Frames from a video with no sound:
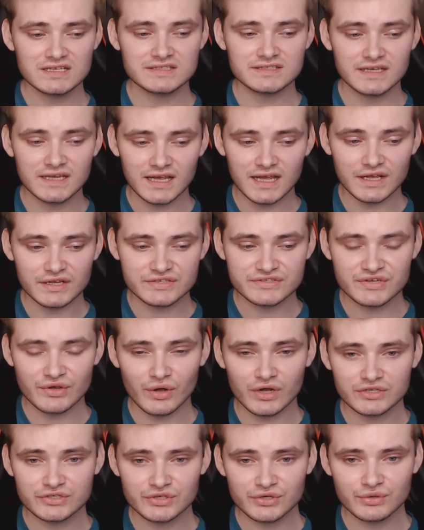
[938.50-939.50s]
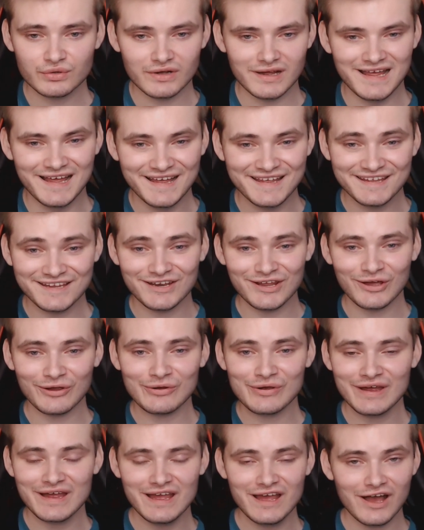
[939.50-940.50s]
yeah, so I do,
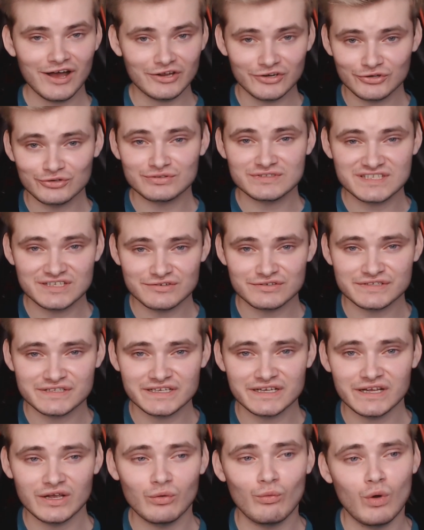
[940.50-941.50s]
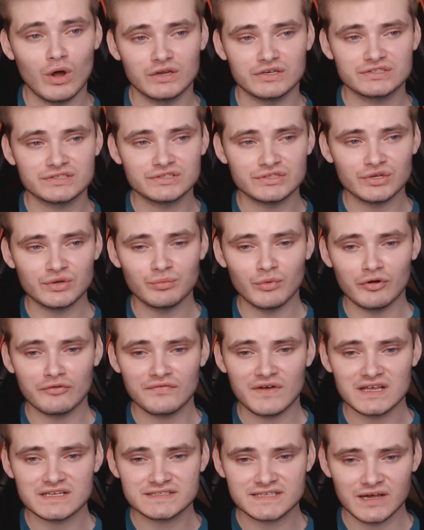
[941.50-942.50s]
I do seriously want to do more
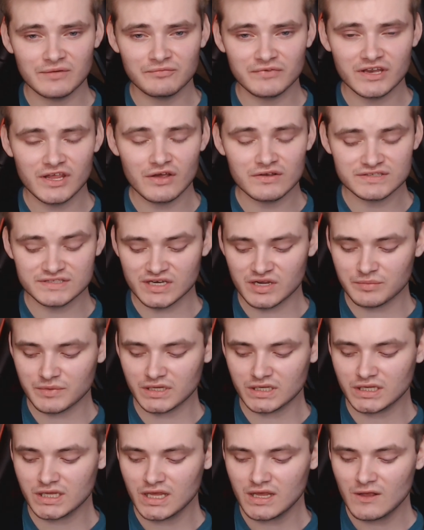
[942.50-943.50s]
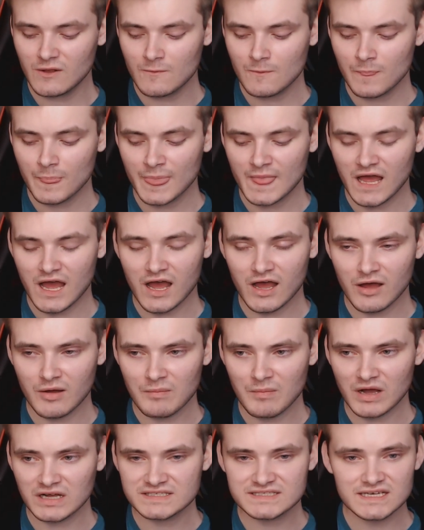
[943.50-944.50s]
face cam videos. And I mean,
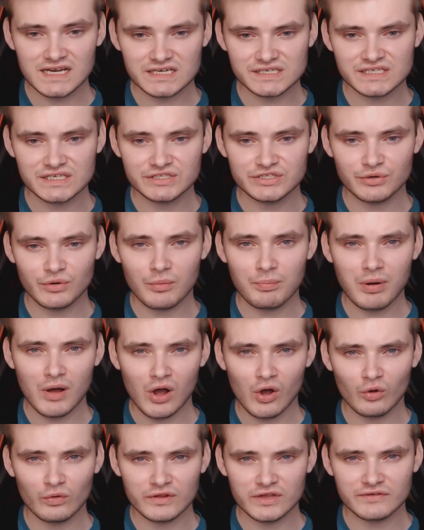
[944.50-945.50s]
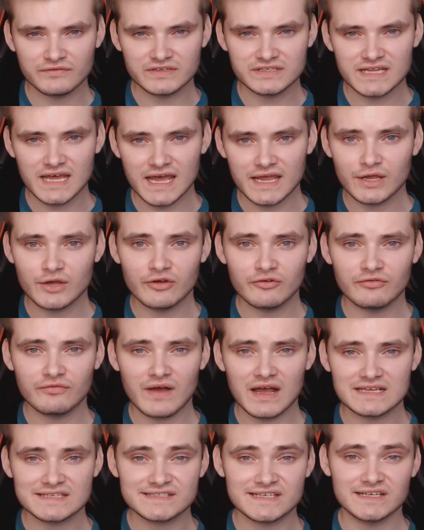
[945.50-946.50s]
I did actually do a poll the other day of
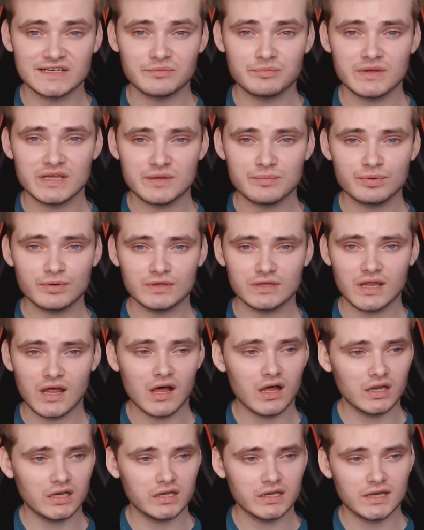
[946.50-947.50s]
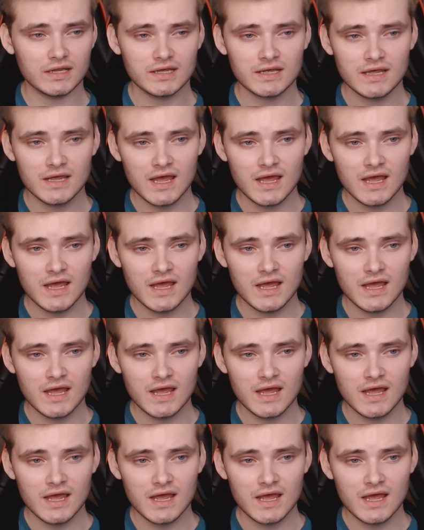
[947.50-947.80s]
asking people on,